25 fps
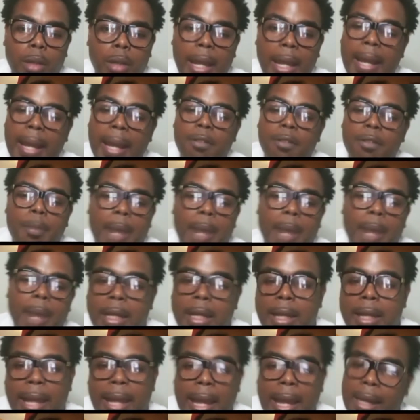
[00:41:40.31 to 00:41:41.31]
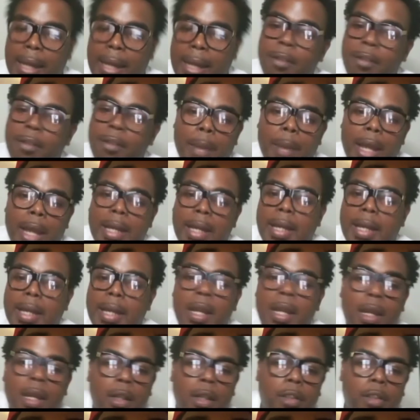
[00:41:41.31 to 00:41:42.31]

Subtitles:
Now everybody got it. Everybody